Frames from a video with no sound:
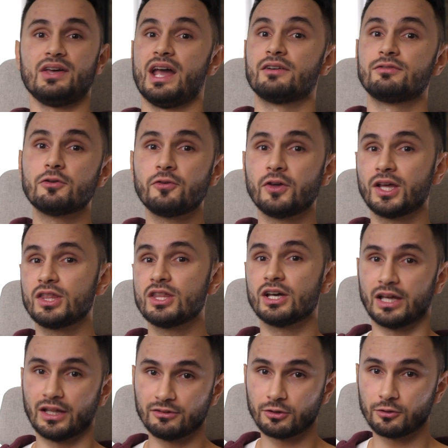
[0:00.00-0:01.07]
everything in the
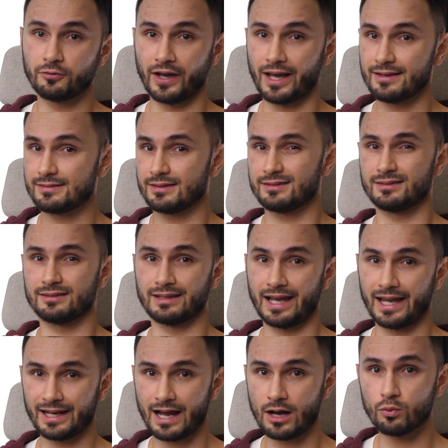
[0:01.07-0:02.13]
interface is
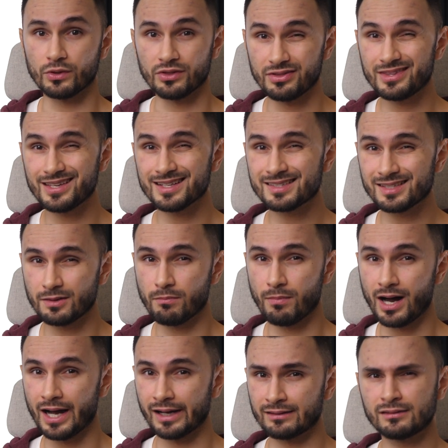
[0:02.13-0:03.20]
laid out with this in
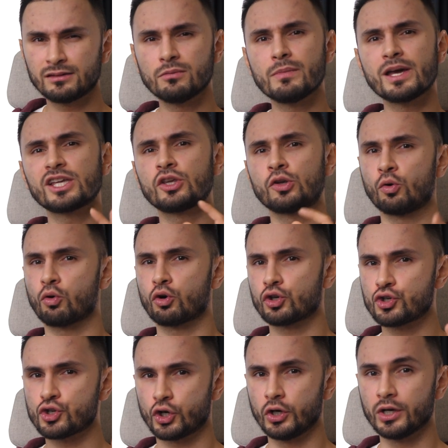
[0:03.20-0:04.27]
mind to make your
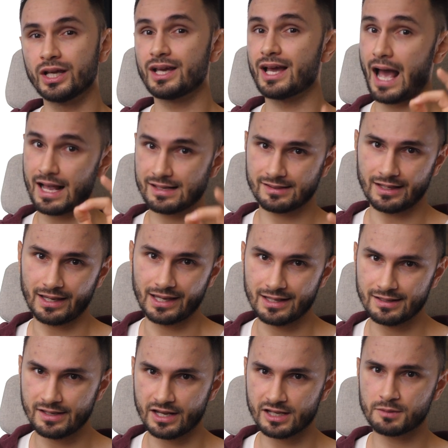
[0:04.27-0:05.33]
journey as
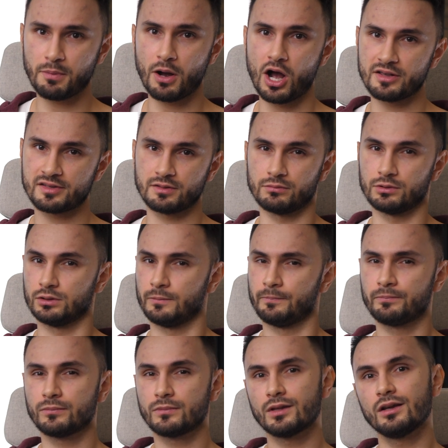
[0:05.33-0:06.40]
easy as possible.
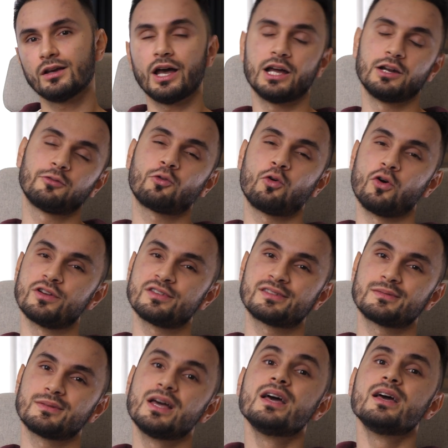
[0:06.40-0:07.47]
And of
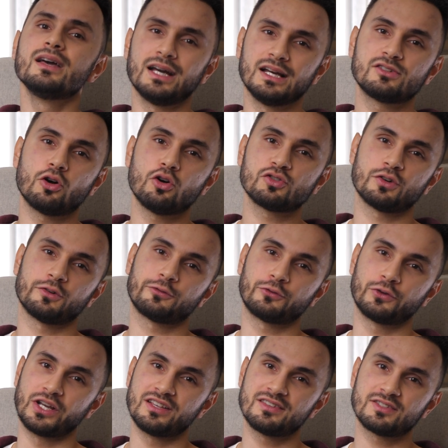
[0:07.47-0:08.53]
course, it's also
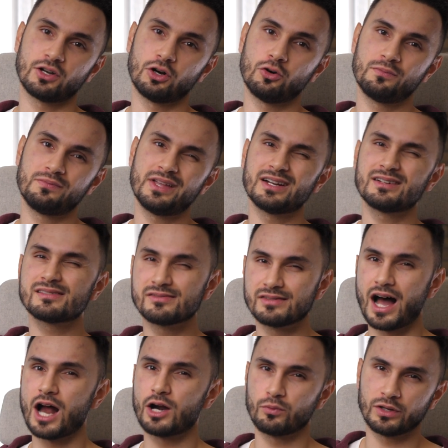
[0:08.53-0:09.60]
free, so there's
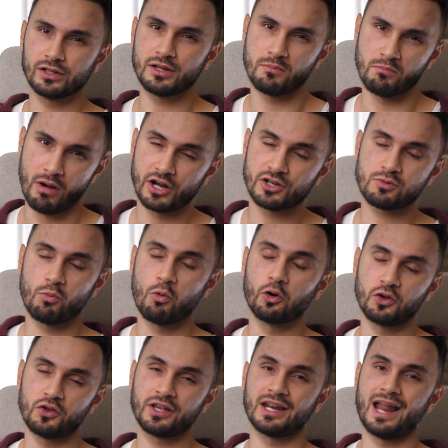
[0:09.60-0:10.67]
not really much more
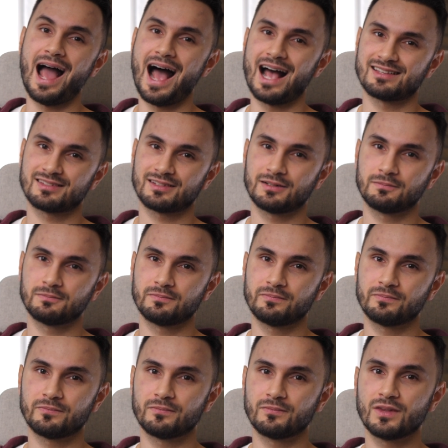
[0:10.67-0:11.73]
you can ask.
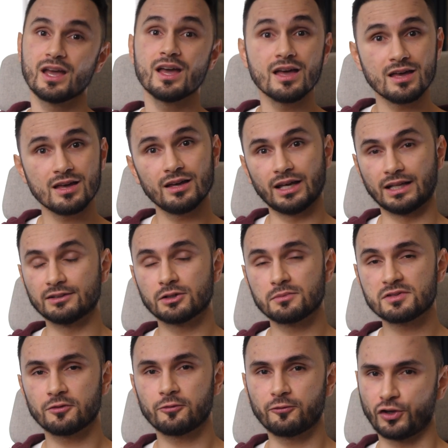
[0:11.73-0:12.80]
In
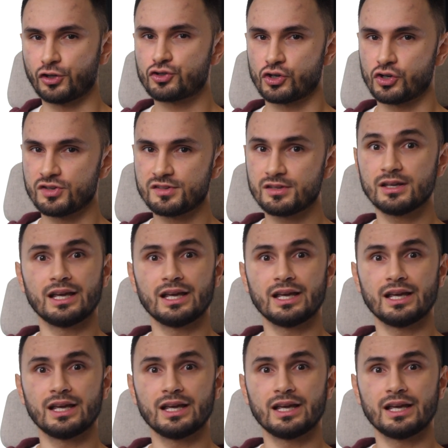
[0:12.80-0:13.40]
terms of features,